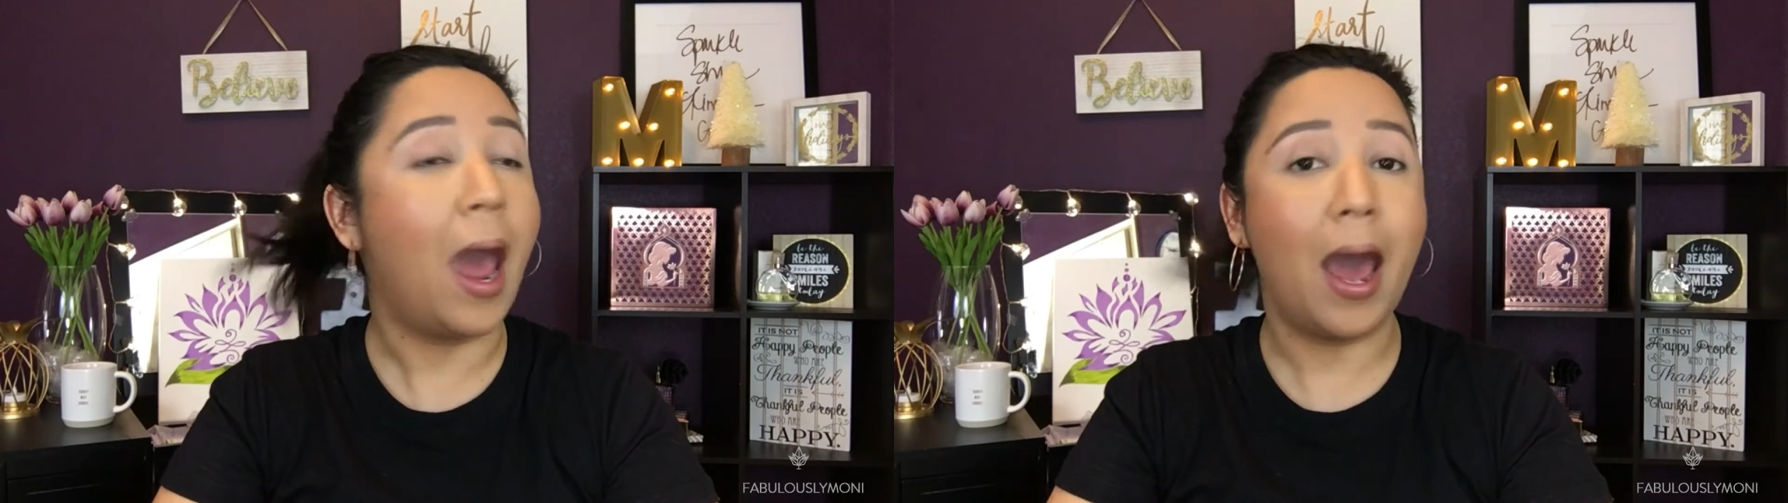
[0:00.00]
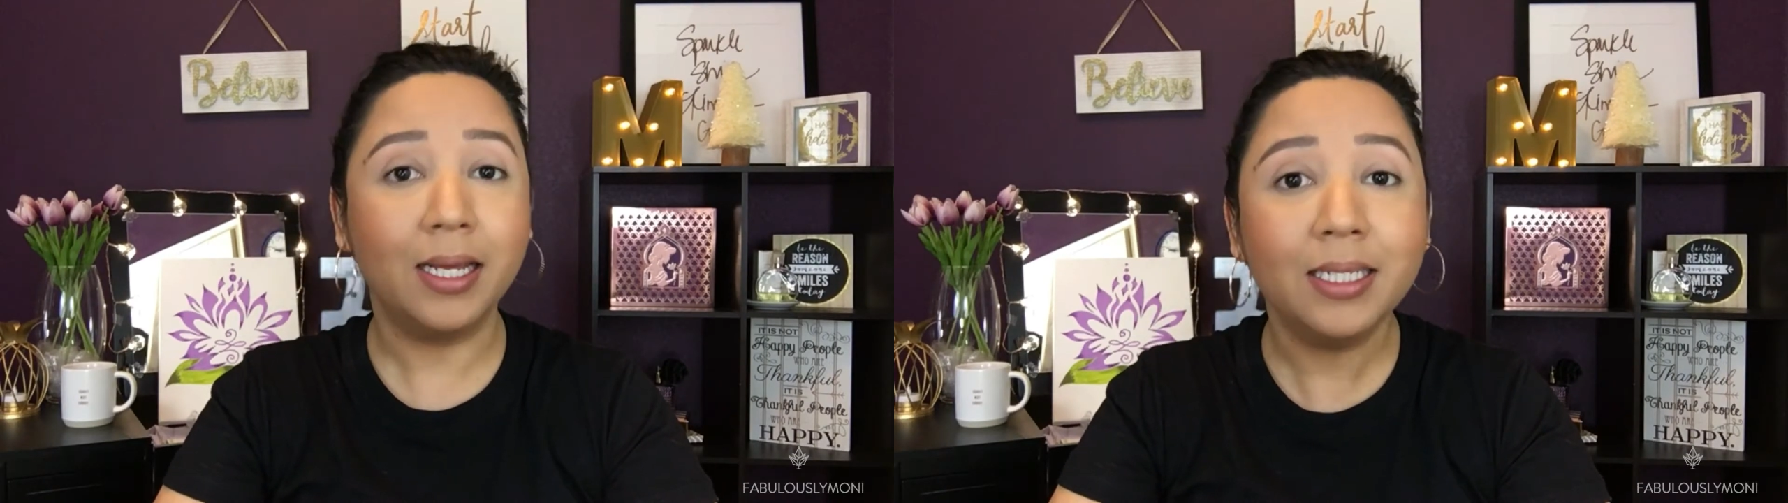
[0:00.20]

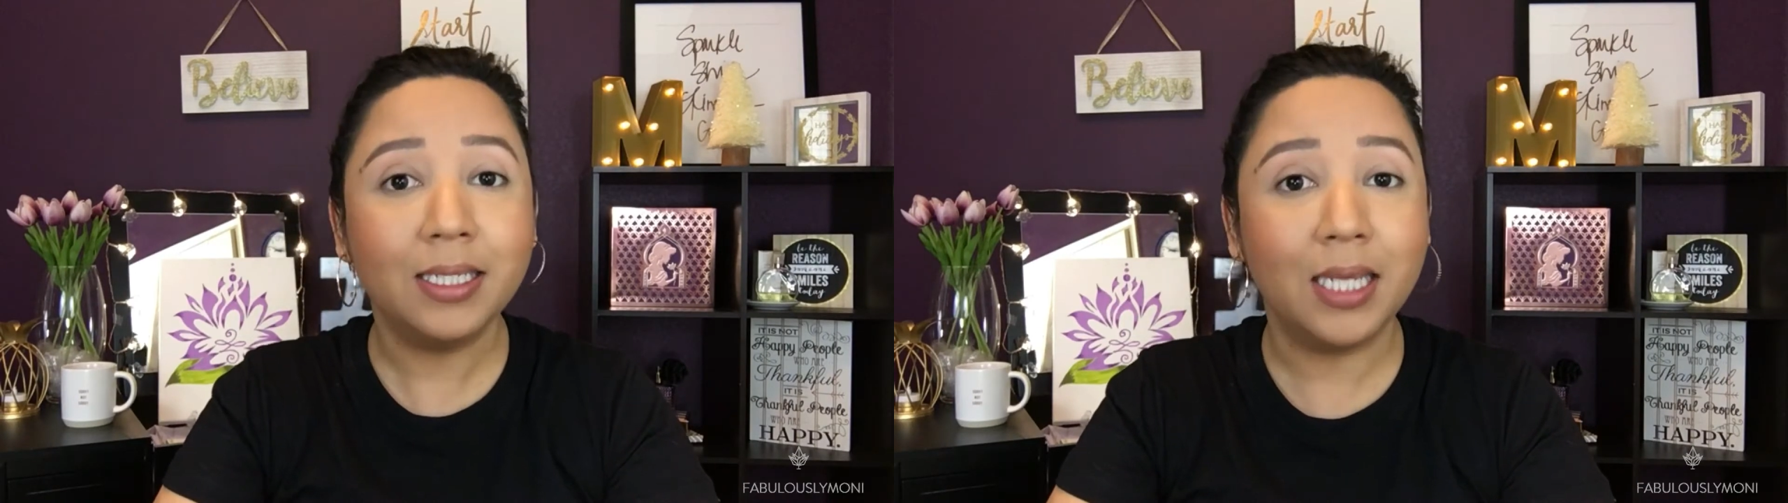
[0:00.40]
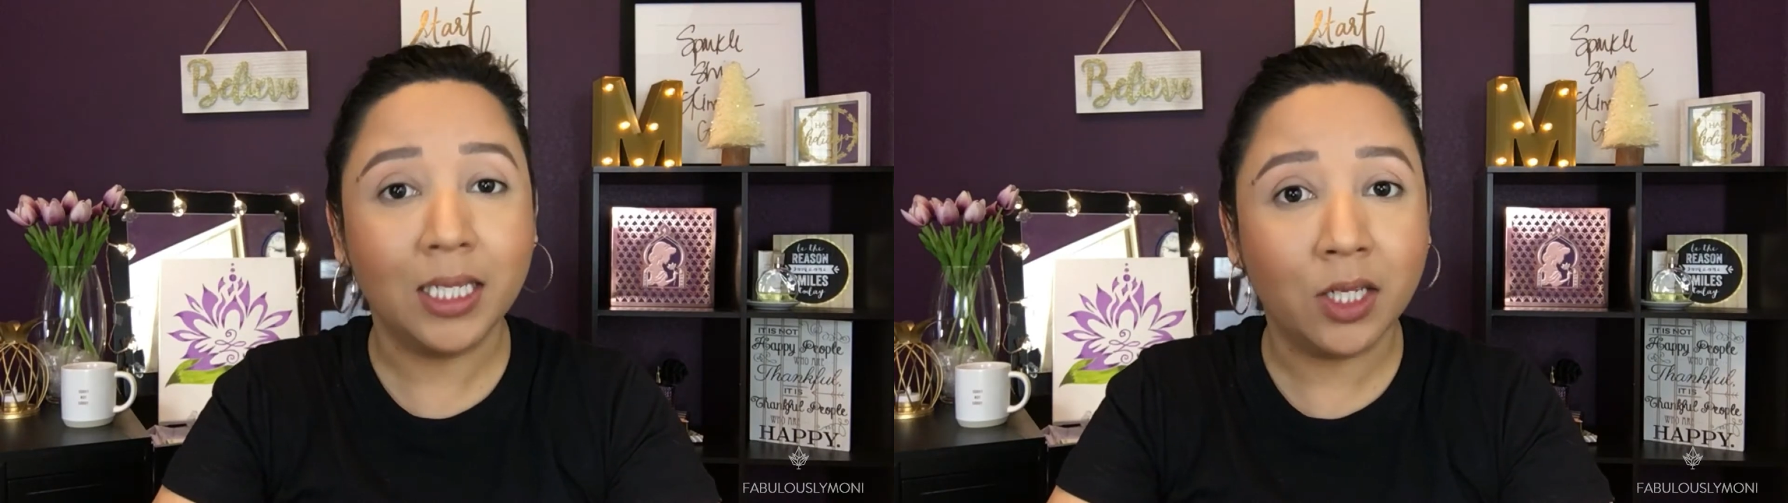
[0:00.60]

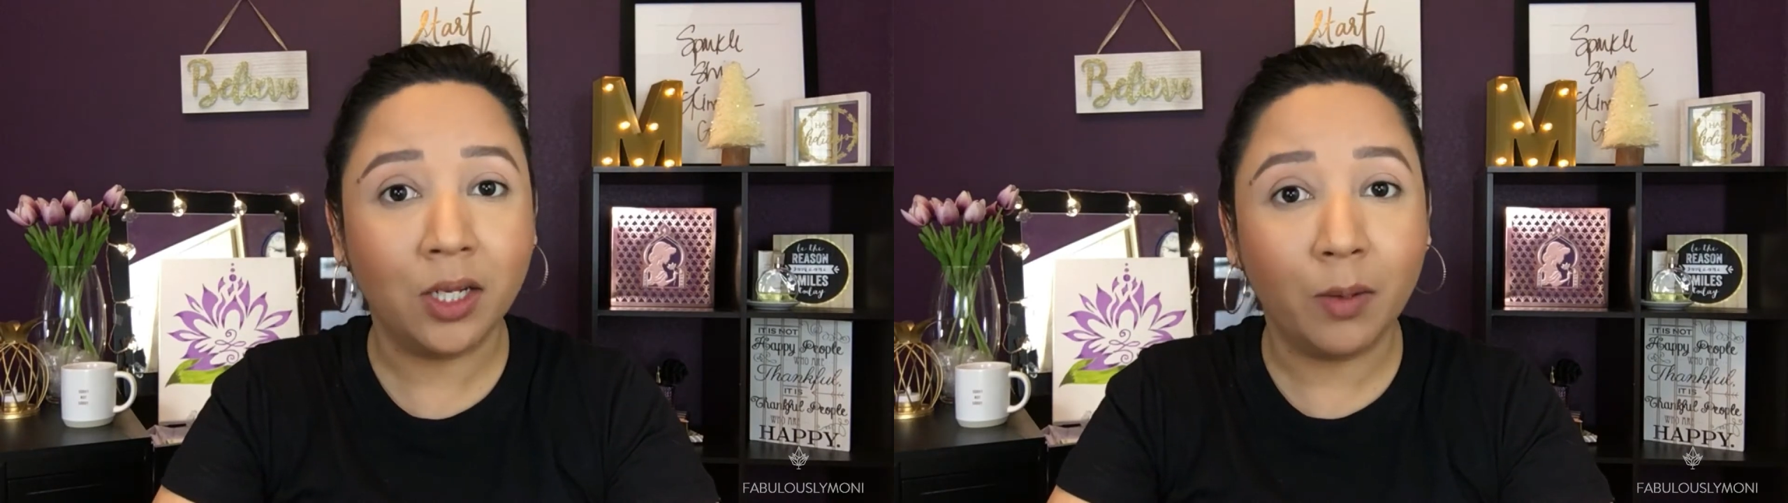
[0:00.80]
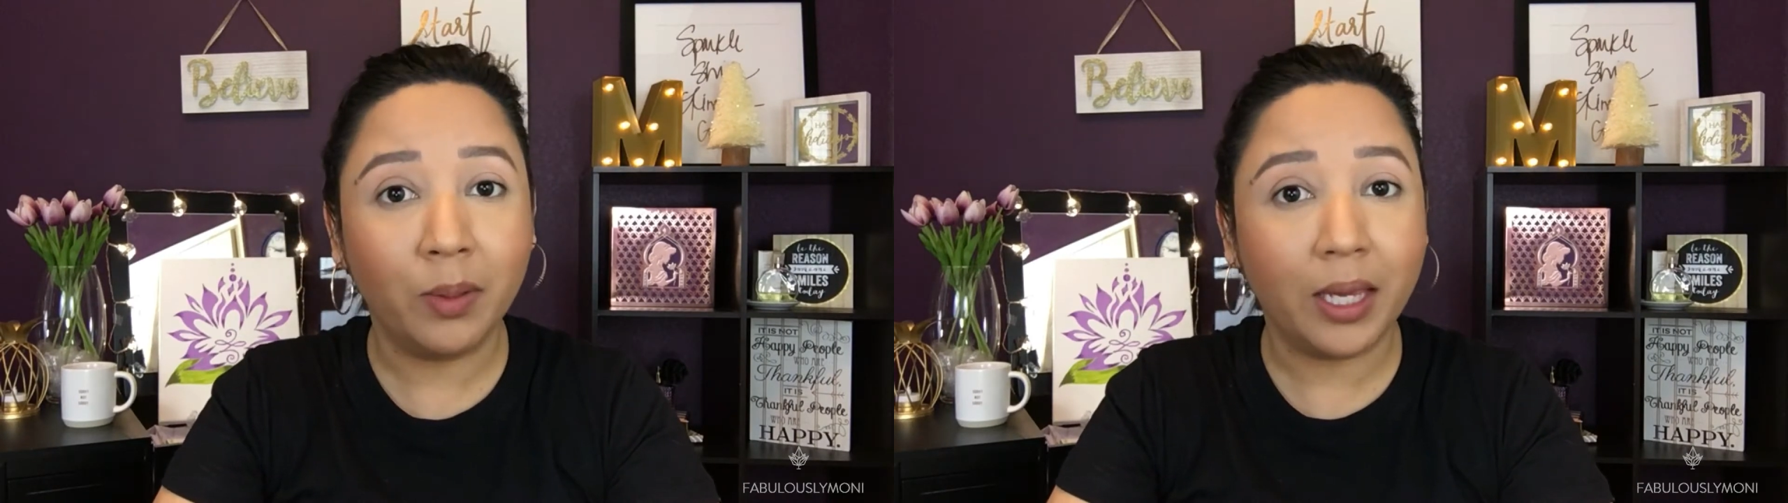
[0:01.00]

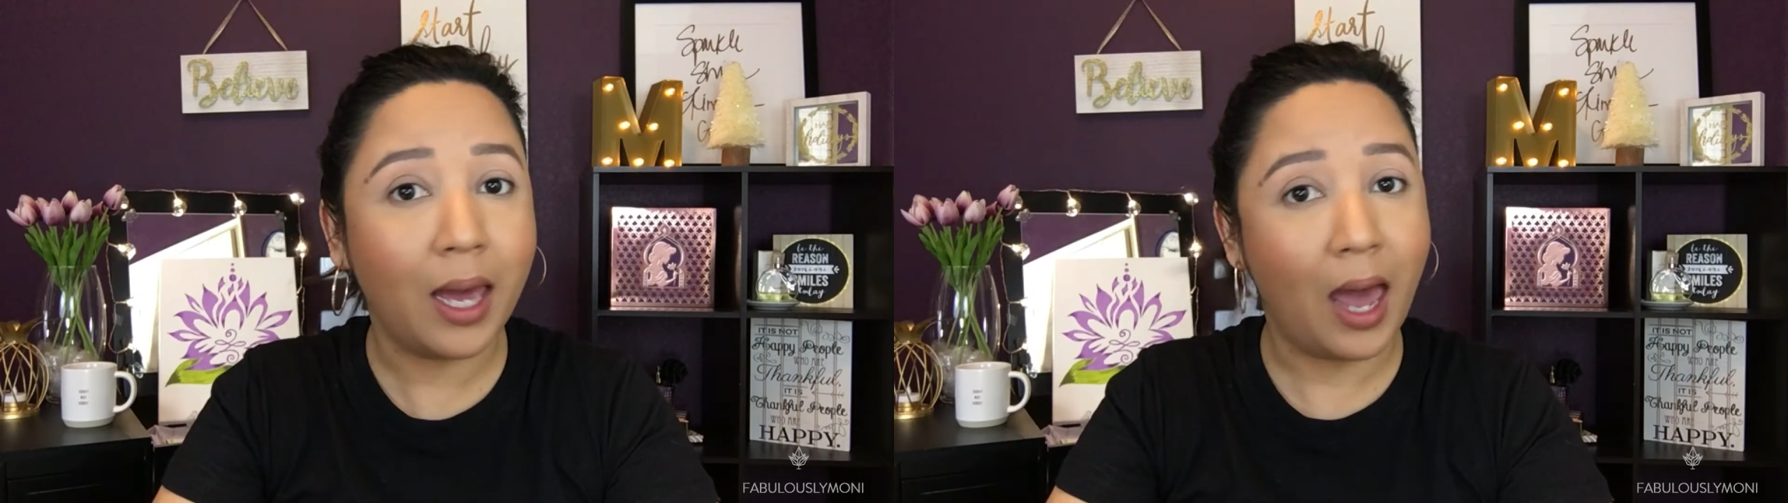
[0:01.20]
unseasonably